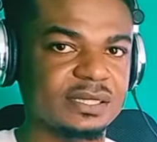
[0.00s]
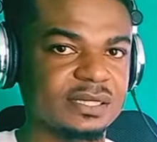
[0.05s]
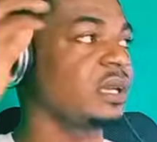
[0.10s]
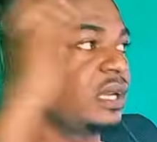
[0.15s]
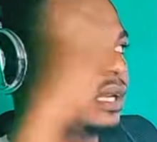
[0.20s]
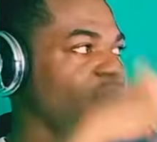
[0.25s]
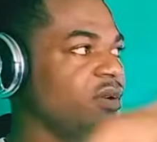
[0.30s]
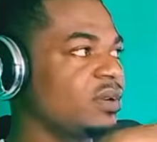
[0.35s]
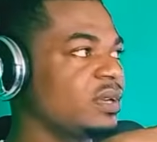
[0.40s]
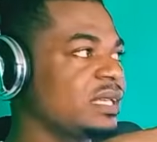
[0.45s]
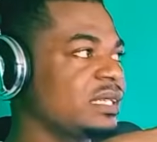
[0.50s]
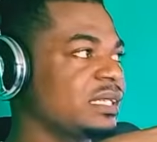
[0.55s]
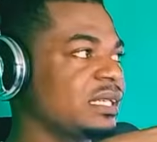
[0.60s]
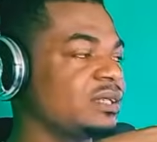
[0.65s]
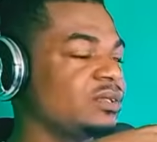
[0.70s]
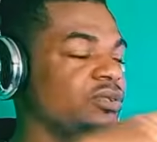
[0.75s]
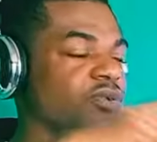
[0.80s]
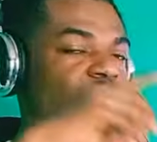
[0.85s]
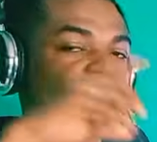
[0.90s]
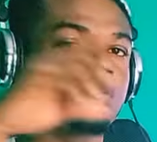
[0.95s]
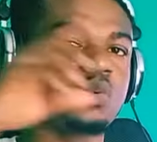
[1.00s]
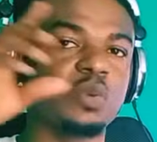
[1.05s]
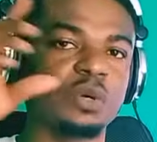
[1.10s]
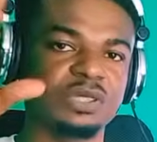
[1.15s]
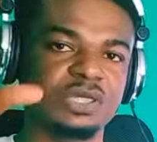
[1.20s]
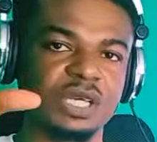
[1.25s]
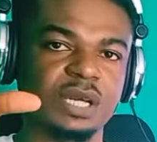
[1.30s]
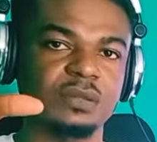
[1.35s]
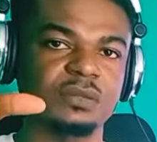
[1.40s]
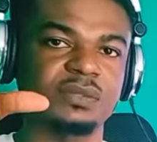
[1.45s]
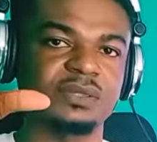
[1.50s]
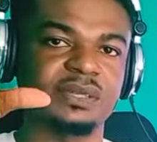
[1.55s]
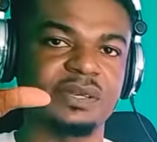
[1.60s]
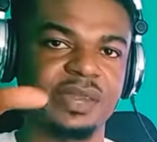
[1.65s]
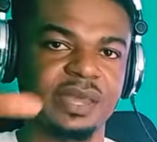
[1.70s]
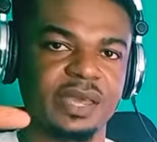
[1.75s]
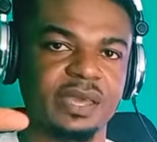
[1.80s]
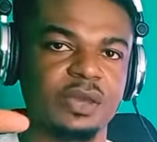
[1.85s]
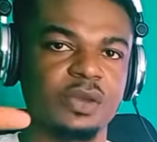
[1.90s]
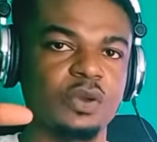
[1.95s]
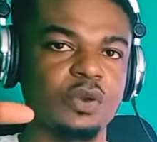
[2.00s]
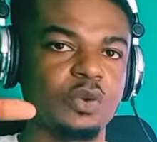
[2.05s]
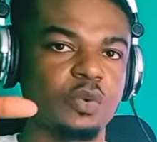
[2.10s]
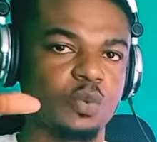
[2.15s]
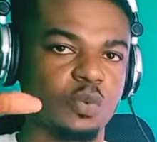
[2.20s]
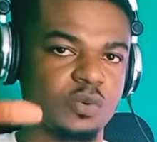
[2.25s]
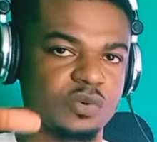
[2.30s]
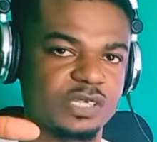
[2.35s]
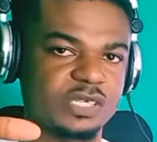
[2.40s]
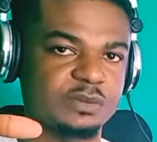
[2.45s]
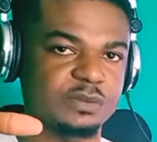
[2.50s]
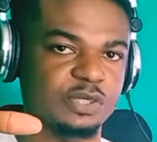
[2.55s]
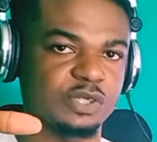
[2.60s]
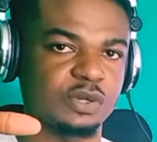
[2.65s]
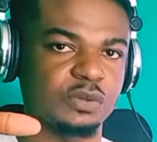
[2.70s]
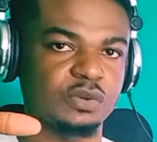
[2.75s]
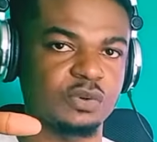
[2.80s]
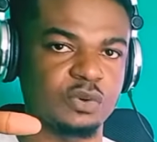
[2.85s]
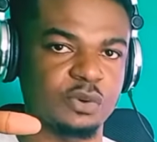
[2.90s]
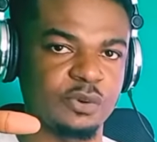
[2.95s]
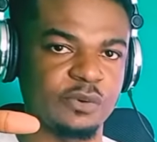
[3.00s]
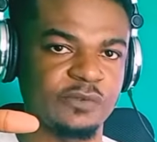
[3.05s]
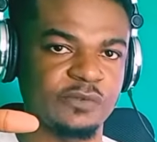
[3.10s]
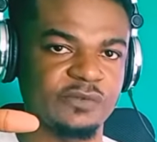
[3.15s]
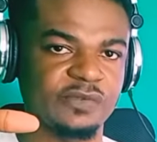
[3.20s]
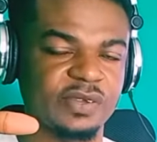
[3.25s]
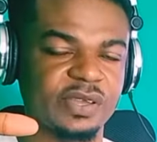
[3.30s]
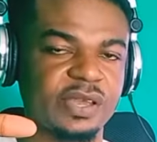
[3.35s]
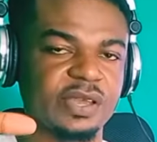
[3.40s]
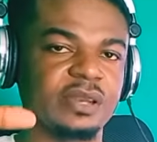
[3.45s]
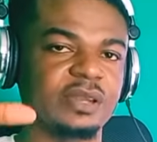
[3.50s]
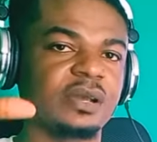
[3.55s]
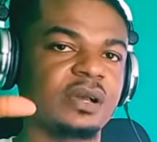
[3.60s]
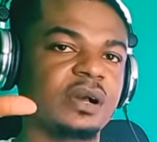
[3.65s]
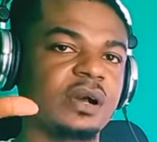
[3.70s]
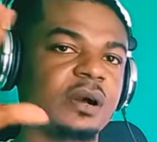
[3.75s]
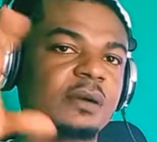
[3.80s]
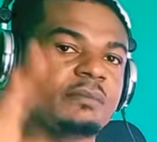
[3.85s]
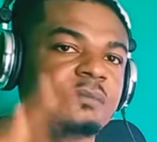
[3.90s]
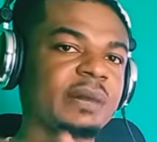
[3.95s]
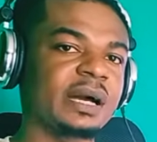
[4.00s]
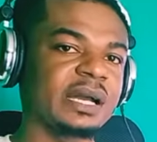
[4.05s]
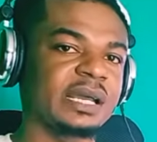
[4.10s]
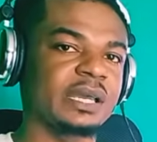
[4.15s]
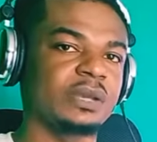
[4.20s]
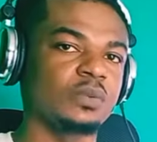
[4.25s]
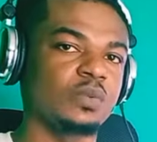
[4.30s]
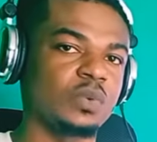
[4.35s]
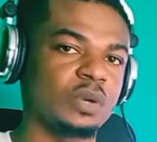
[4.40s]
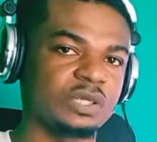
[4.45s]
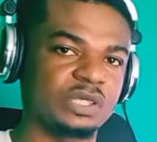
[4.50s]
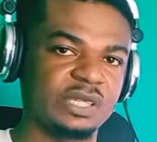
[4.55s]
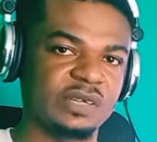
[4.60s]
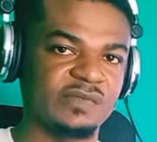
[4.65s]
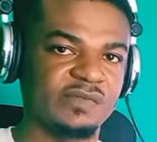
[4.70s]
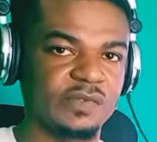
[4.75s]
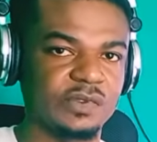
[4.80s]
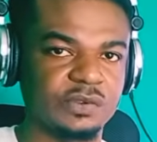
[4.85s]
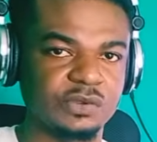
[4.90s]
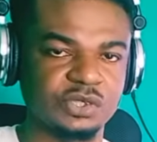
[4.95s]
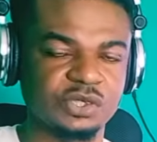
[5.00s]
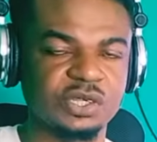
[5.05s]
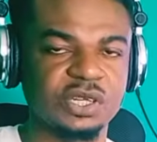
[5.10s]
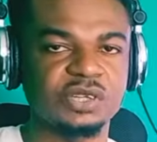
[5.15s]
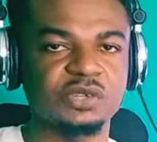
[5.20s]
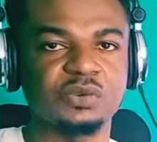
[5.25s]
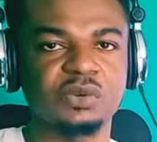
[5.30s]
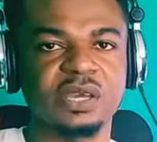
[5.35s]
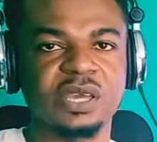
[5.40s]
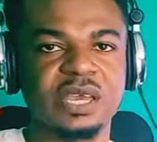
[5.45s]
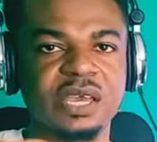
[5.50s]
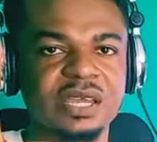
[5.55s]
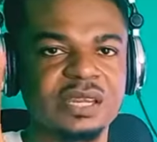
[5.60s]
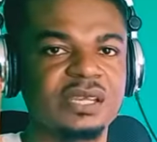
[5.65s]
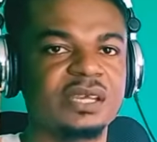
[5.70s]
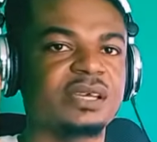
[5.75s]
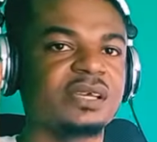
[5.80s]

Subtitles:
click on this link to go watch out the worship song groove and come back and watch the video so that you get